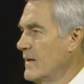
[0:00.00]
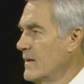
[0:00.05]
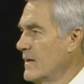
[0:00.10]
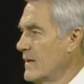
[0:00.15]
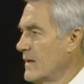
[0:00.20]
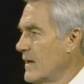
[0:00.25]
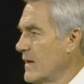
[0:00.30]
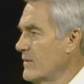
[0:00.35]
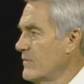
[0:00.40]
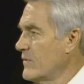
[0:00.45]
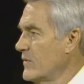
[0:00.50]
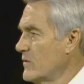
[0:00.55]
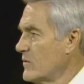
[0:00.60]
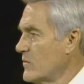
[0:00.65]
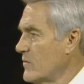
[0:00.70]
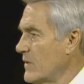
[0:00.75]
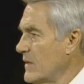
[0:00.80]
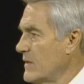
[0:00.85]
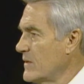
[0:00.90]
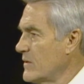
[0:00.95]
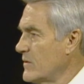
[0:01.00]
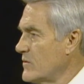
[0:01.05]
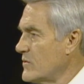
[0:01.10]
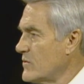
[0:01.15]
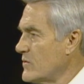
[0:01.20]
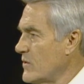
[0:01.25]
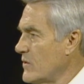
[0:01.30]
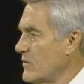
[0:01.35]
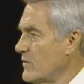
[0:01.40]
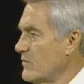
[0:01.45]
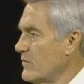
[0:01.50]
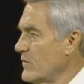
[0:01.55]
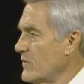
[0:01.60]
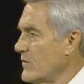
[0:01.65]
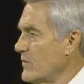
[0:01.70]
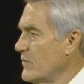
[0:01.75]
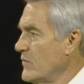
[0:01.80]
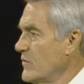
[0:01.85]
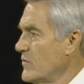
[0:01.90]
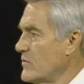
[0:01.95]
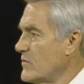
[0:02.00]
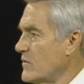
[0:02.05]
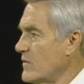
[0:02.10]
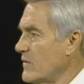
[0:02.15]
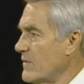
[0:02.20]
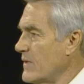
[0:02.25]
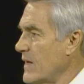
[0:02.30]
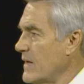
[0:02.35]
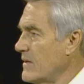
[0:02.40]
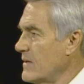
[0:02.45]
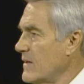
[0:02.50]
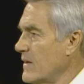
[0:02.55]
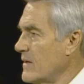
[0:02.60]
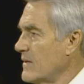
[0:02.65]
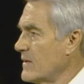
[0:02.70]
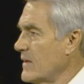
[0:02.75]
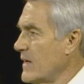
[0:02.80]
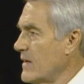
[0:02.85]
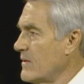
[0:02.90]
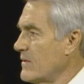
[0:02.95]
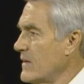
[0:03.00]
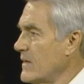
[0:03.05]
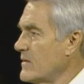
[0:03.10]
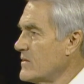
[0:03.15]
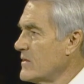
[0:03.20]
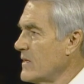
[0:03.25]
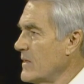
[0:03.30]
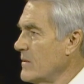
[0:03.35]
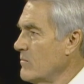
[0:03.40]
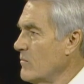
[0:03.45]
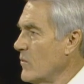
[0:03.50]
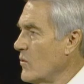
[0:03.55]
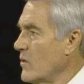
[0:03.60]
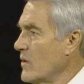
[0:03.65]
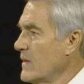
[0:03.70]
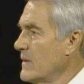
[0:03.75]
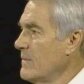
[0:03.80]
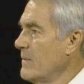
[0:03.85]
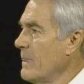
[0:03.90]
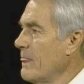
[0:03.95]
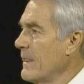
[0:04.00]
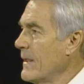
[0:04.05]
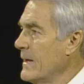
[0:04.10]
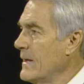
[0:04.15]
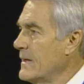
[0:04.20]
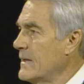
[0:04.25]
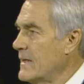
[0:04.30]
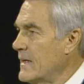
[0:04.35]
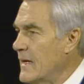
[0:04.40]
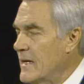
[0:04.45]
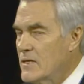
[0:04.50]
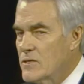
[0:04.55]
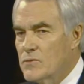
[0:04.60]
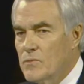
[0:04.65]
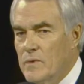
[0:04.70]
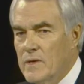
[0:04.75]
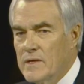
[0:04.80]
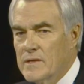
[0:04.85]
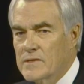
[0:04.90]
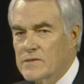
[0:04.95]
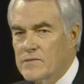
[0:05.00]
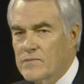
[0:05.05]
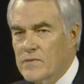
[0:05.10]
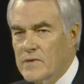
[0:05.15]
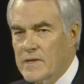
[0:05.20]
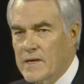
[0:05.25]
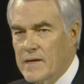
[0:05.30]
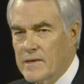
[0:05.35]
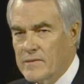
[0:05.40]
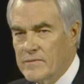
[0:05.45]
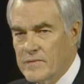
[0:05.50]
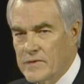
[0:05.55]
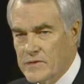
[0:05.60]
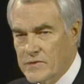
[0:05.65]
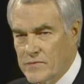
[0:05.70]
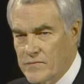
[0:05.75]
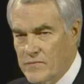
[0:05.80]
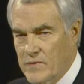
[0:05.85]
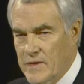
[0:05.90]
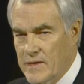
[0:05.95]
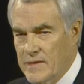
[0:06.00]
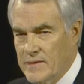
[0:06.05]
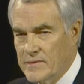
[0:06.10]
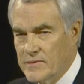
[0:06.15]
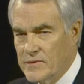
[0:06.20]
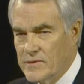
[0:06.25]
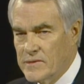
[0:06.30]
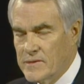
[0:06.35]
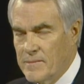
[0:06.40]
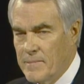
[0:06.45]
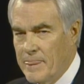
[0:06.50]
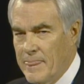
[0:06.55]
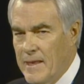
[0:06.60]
I feel great concern for the future of that young Latter day Saint boy, as well as for that of his friends.